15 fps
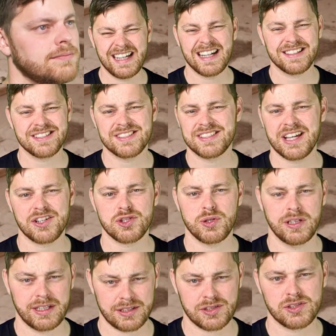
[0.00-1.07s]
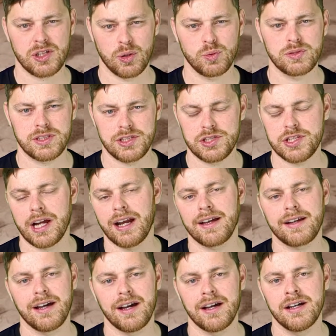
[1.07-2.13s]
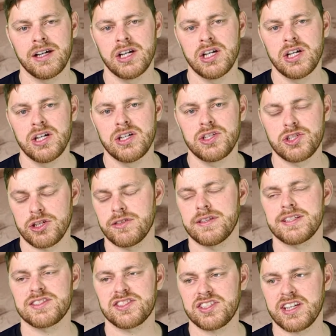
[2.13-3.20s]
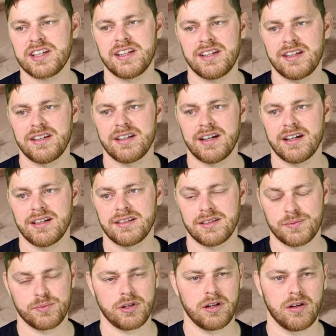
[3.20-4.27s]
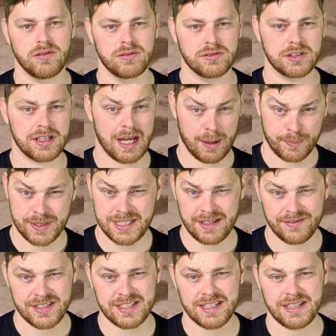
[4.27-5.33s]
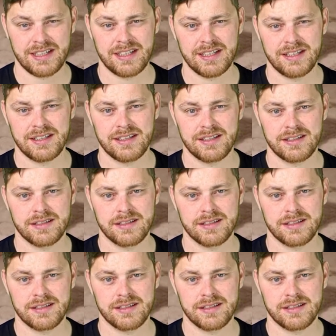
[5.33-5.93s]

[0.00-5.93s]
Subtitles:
He had assaulted Jellica during this sickening and prolonged captivity.